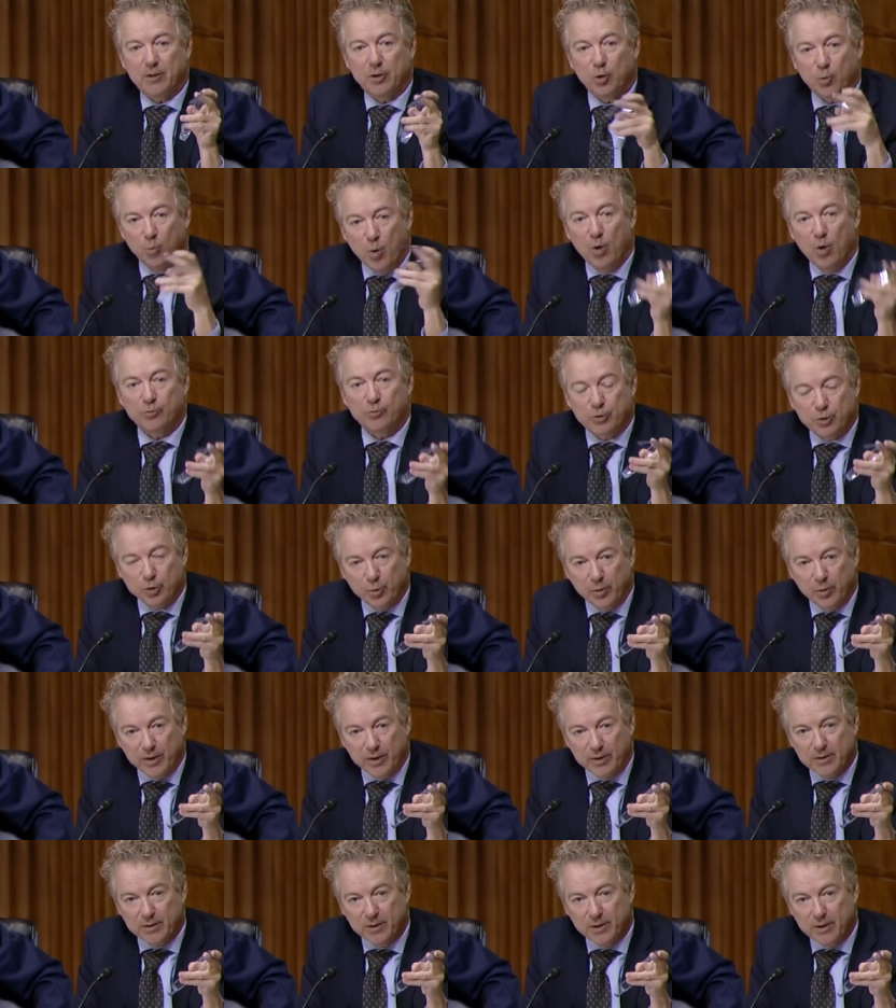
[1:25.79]
You won't do
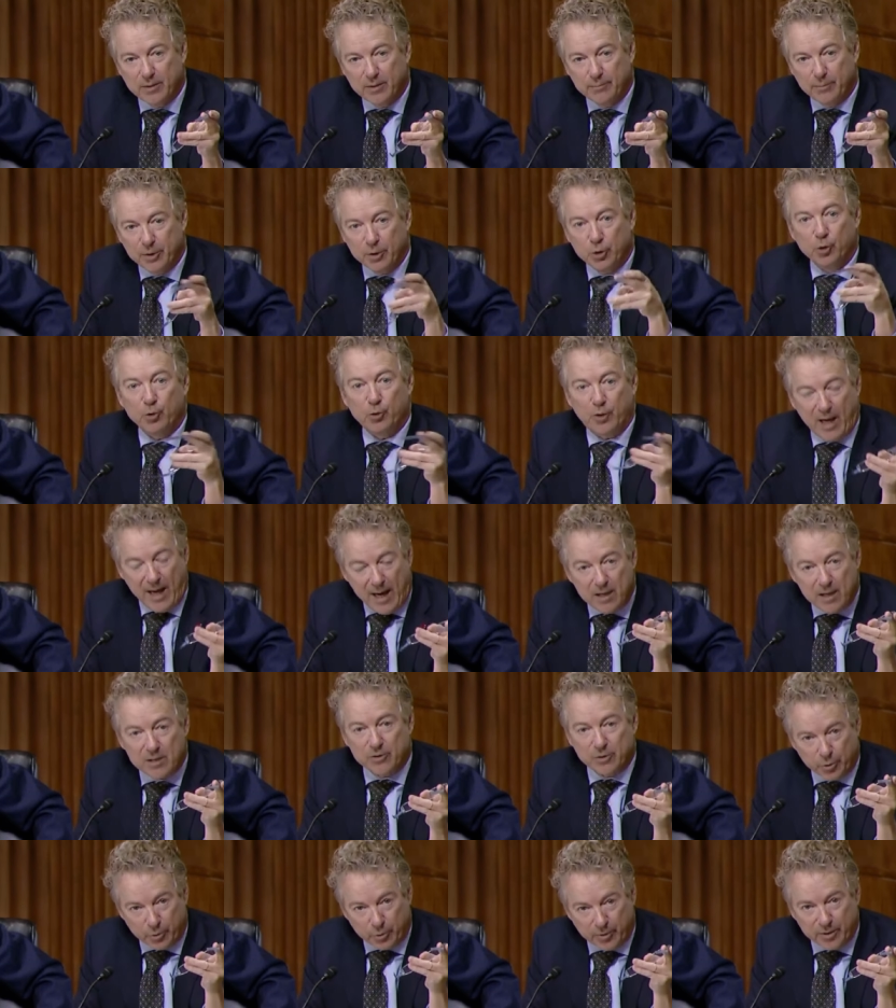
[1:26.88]
it, but you
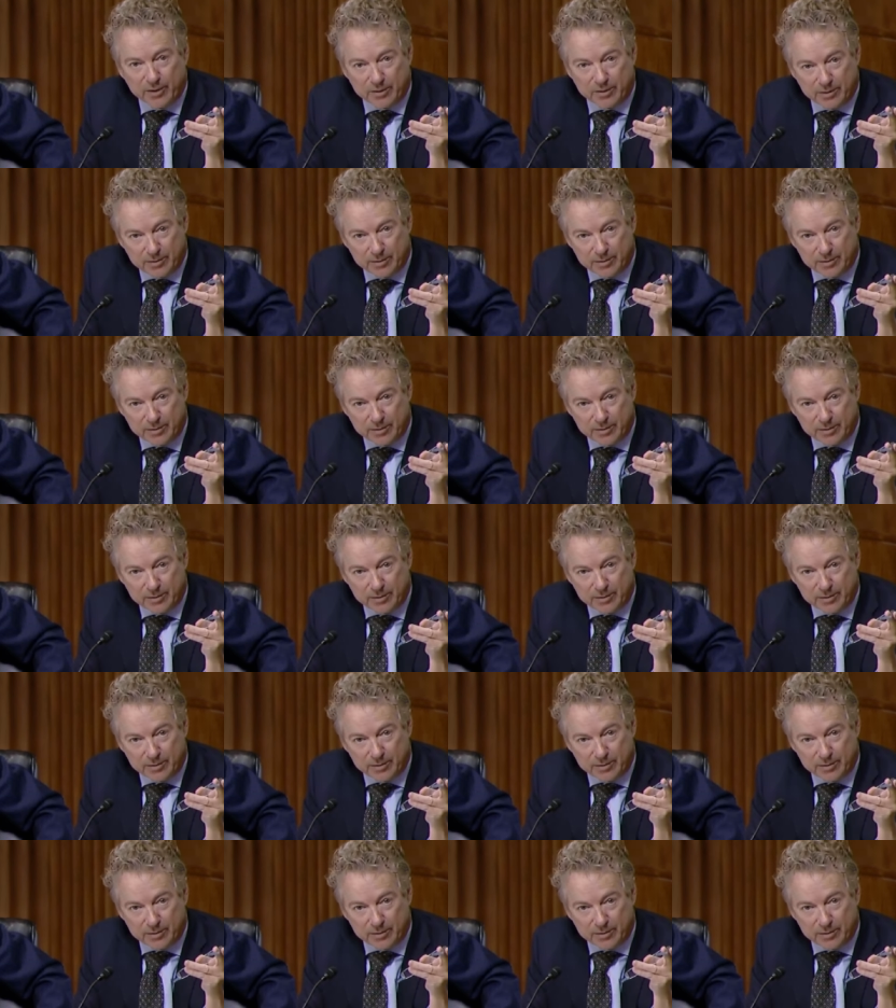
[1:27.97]
can do it.